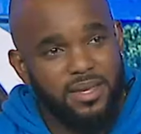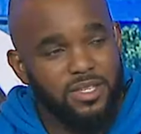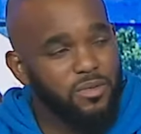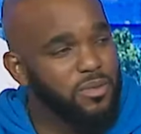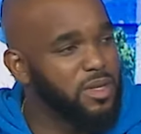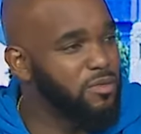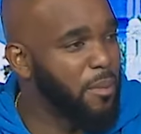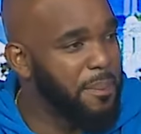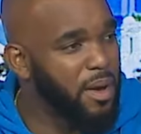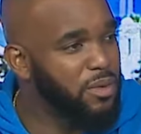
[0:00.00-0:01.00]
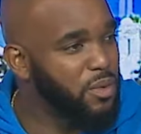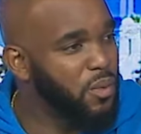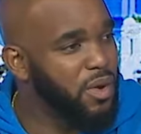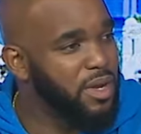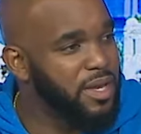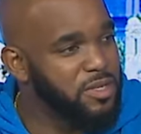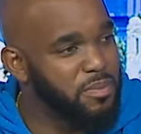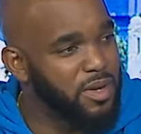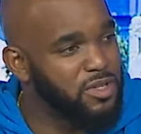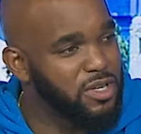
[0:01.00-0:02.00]
doesn't really repel the water as
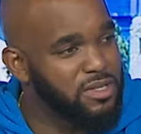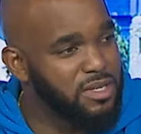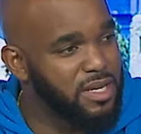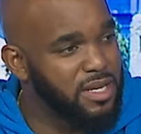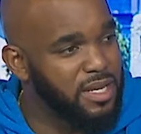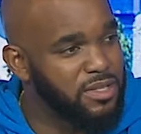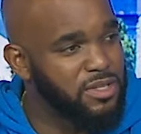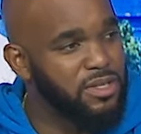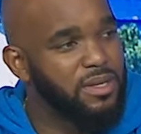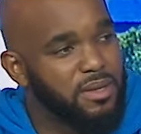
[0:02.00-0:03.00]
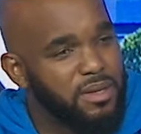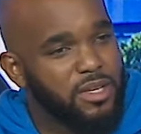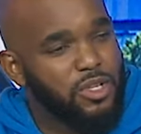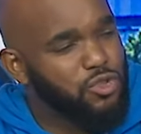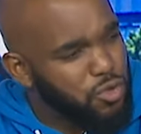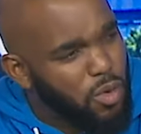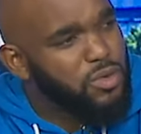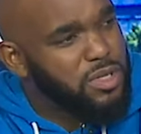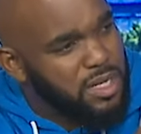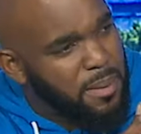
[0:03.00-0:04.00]
much as it, it
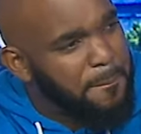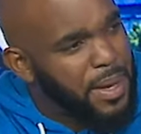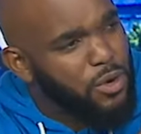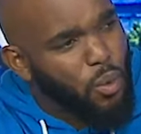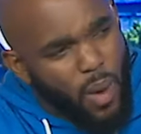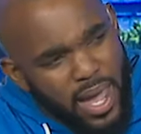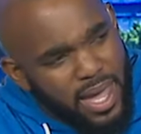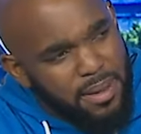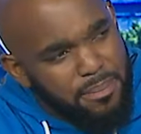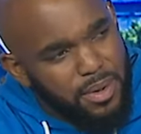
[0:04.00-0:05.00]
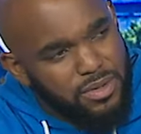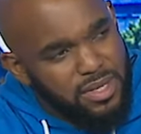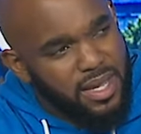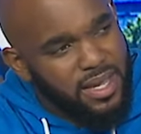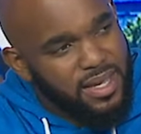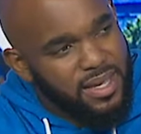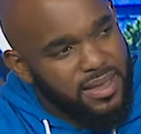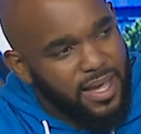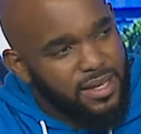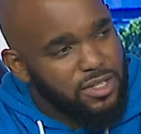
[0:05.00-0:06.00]
controls it in a better way, per yeah. se.
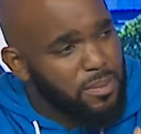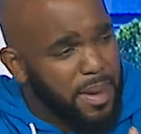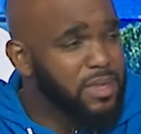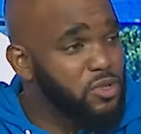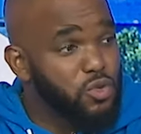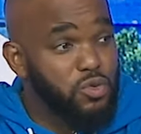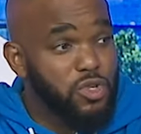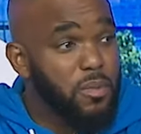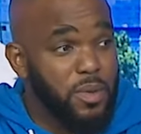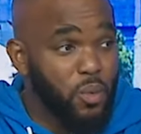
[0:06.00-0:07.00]
Like, because the bathing suit still be